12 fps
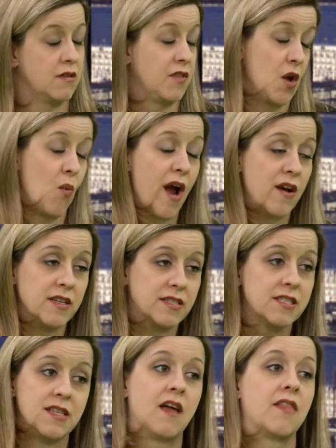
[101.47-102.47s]
awareness
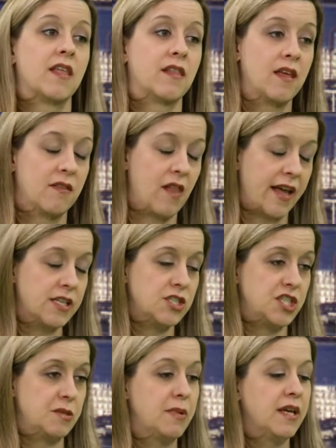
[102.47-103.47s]
is not like it
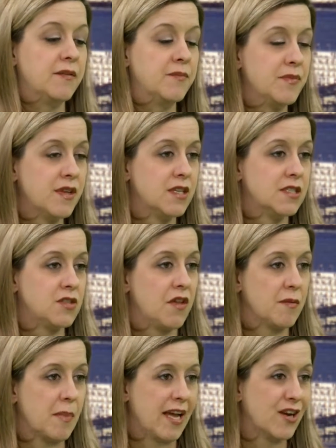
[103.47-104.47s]
should be. So I
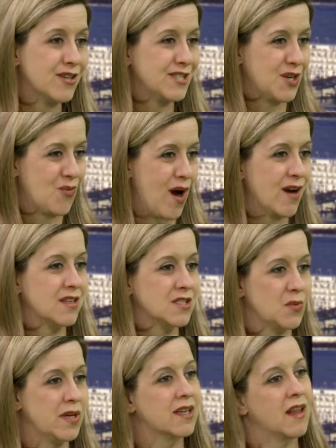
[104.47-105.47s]
think by increasing awareness,
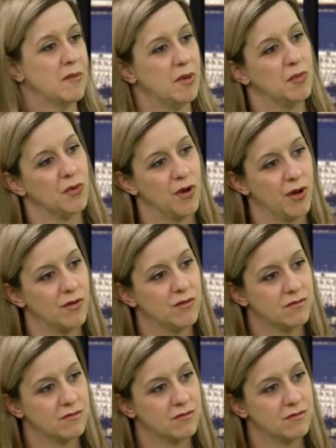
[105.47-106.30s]
we can let people know.